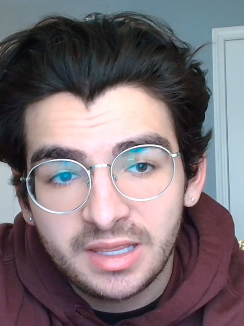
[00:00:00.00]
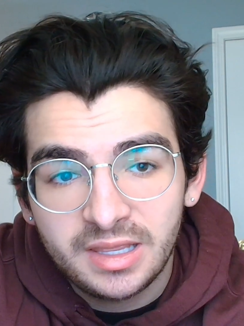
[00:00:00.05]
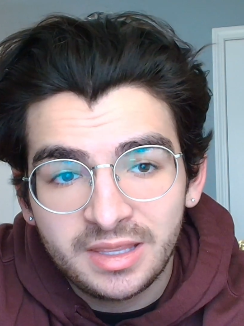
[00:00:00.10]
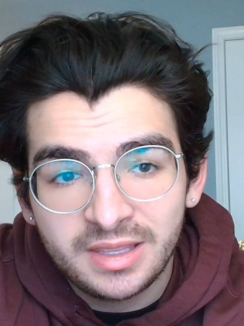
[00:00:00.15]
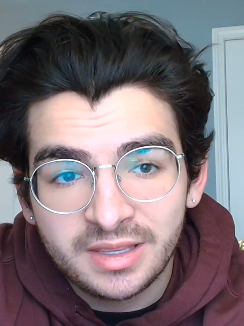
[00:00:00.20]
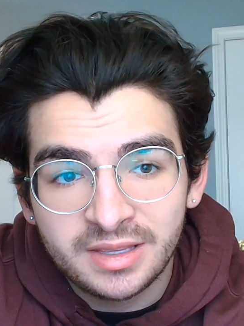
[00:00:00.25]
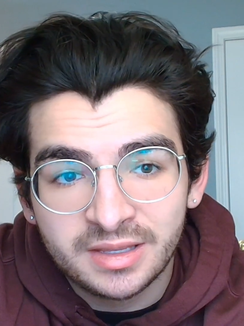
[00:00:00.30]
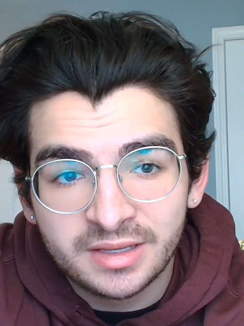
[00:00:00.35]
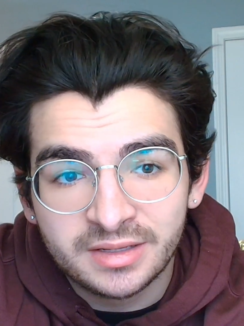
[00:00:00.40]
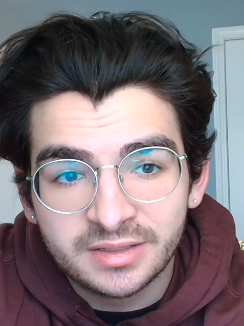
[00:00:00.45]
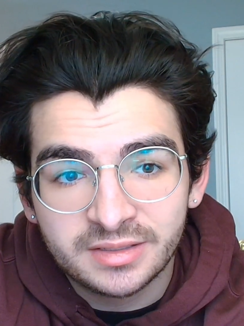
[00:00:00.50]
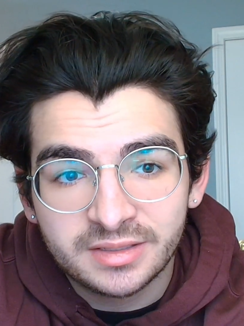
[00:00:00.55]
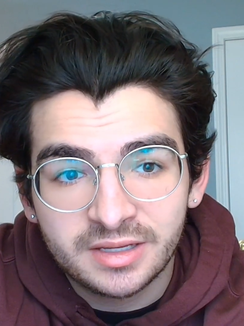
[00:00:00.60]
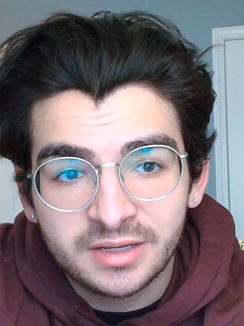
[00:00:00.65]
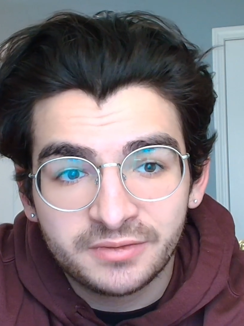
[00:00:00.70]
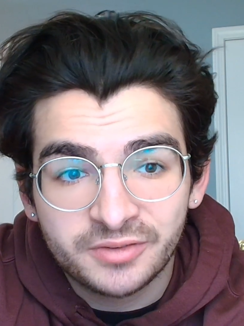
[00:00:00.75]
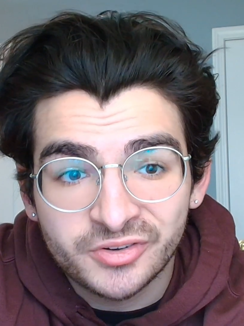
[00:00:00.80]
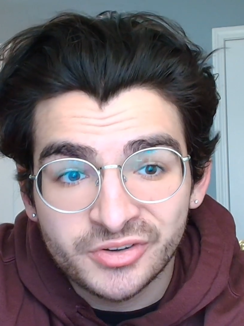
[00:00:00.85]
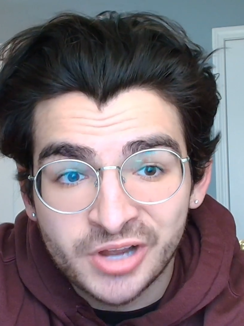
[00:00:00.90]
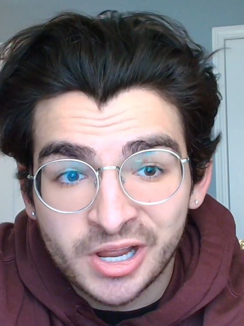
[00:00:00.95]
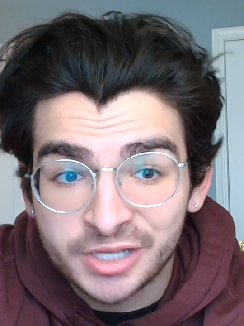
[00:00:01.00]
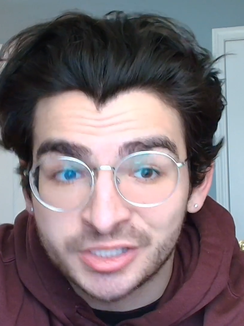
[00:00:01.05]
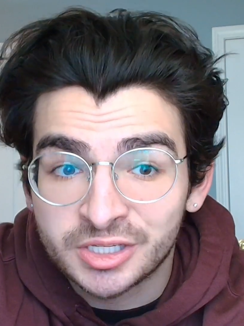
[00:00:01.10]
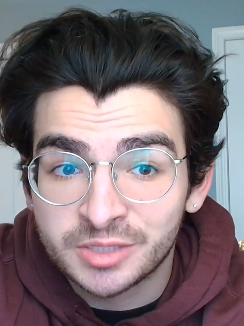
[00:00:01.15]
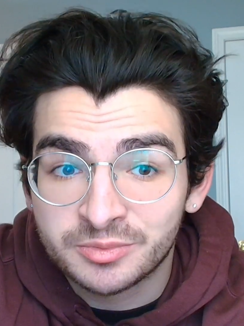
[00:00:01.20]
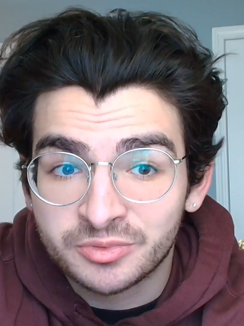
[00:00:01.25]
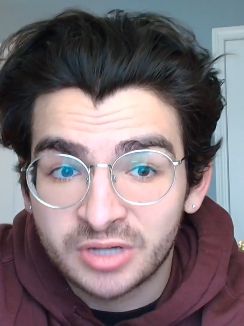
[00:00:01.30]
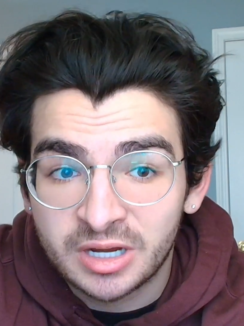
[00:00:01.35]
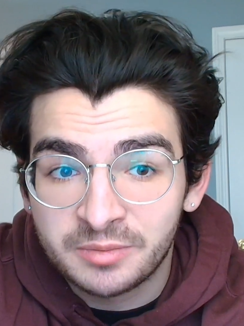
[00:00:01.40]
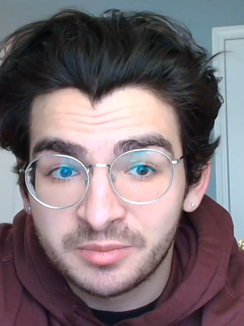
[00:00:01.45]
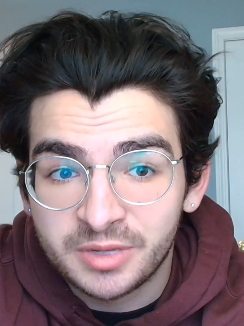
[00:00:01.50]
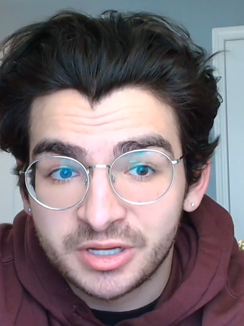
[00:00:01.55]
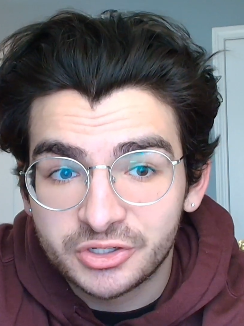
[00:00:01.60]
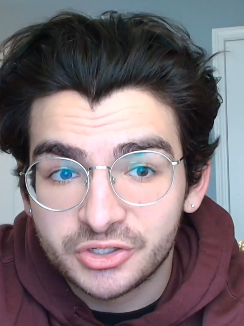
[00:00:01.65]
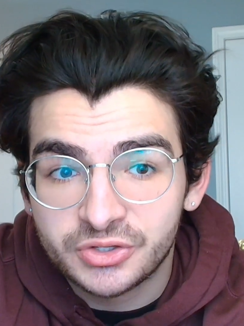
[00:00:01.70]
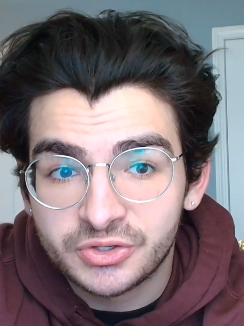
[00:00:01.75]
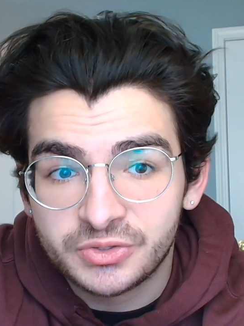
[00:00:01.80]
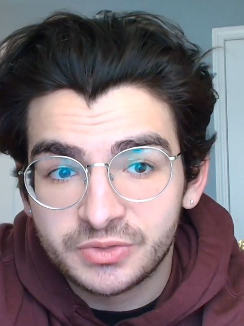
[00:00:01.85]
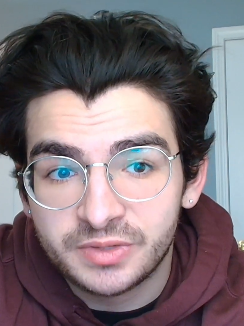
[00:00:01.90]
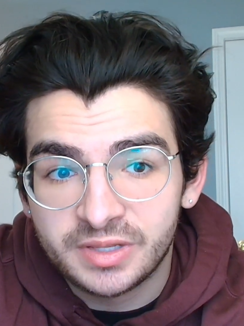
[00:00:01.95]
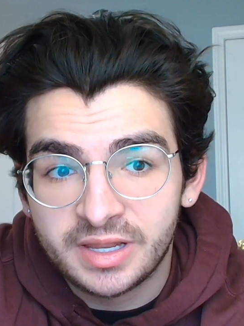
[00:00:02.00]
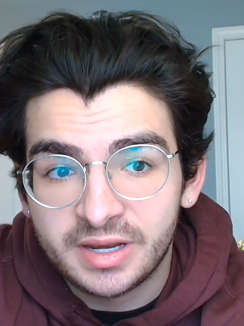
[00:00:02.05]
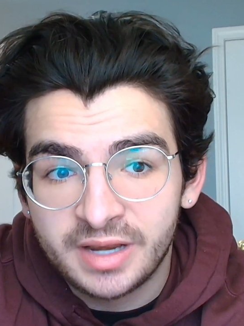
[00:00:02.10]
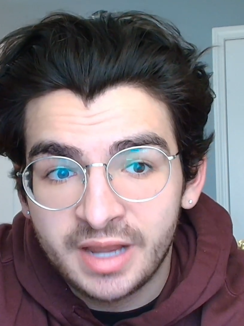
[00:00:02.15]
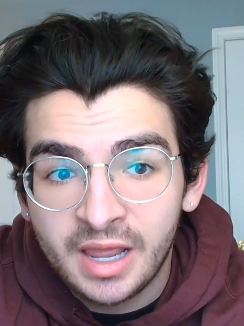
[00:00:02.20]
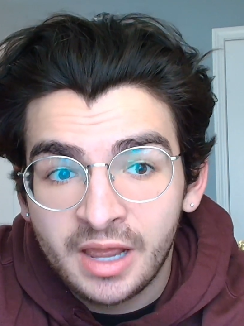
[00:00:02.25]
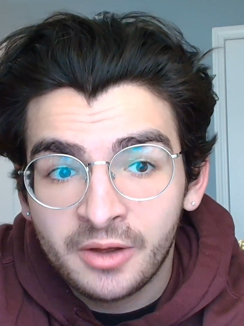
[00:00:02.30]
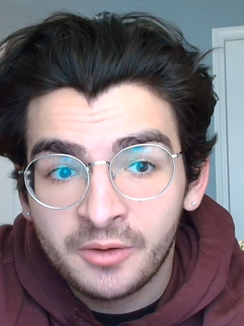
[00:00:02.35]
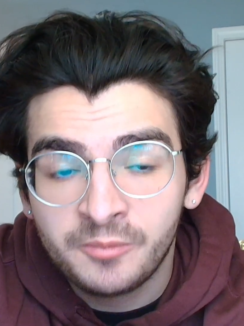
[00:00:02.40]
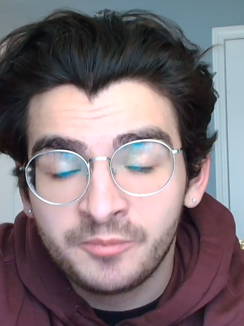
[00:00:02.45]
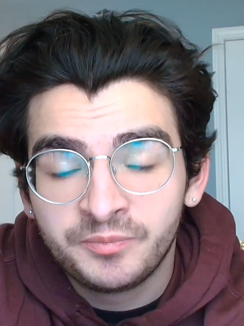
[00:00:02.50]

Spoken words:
And if you're not subscribed, make sure to do that now.